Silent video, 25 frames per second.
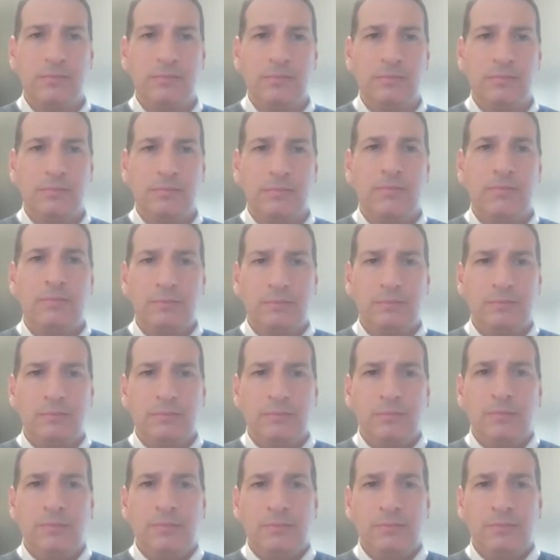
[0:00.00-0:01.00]

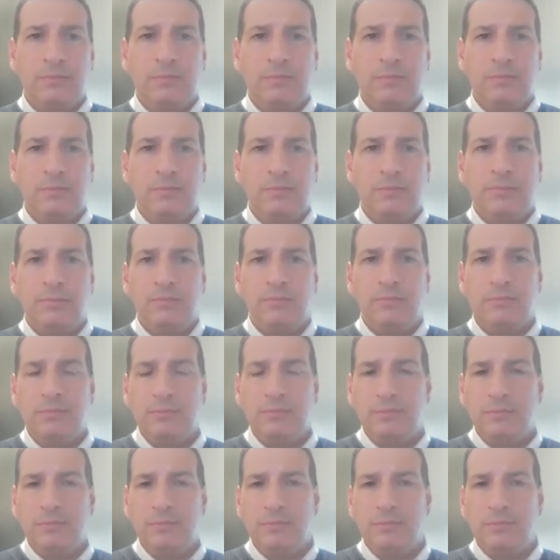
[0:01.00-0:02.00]

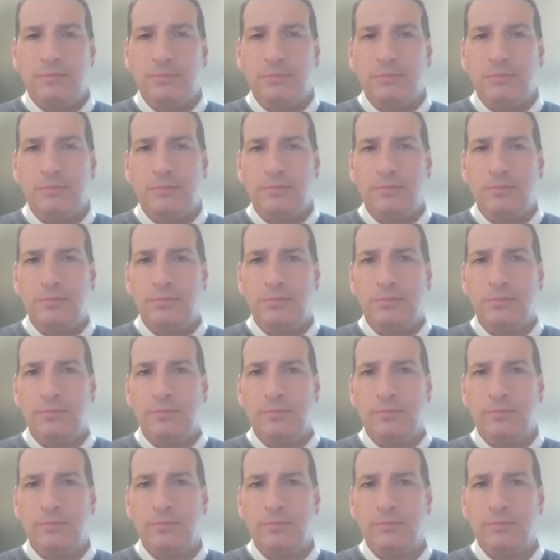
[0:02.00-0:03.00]

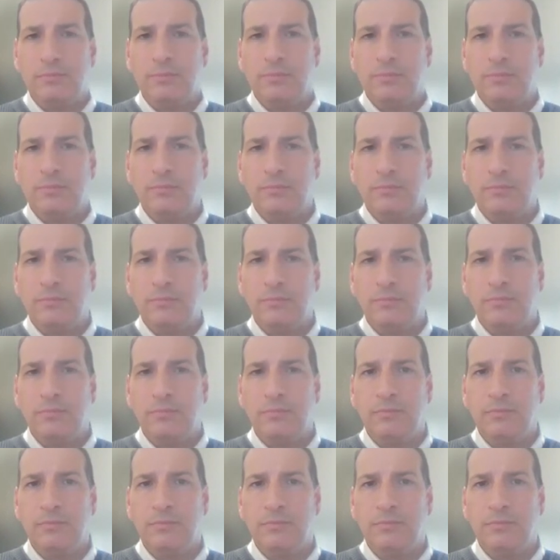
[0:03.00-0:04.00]

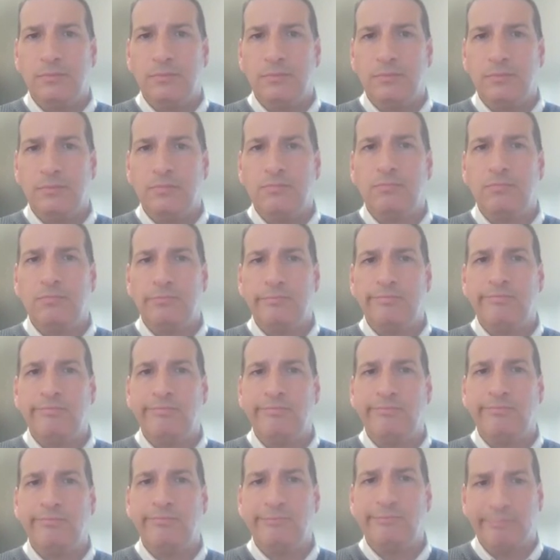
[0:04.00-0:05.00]

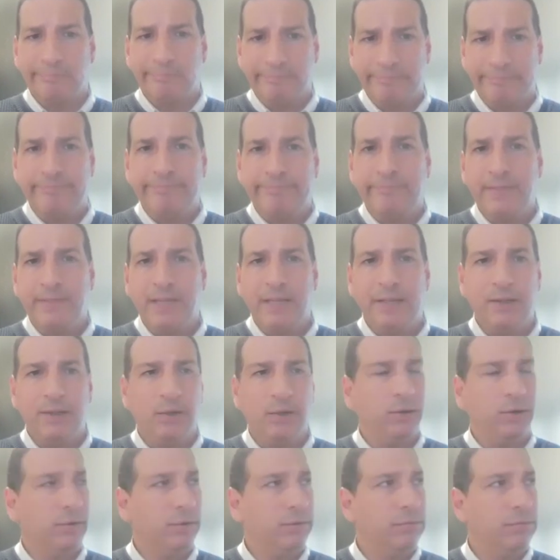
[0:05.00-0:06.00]

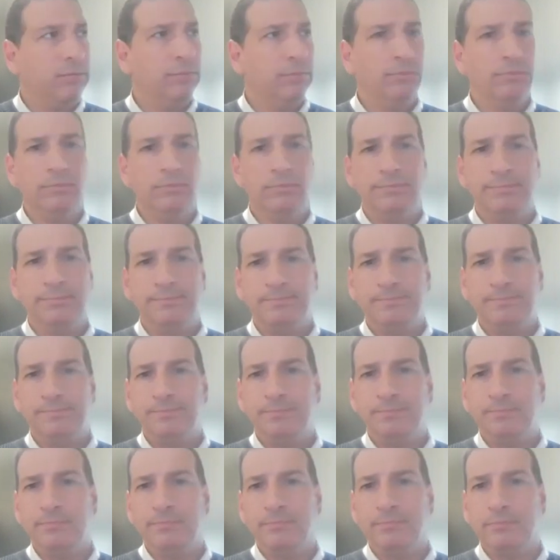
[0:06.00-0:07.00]

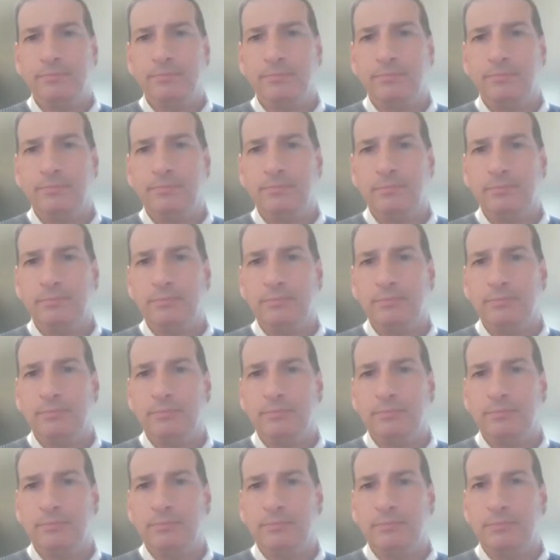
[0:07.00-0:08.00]
(silent)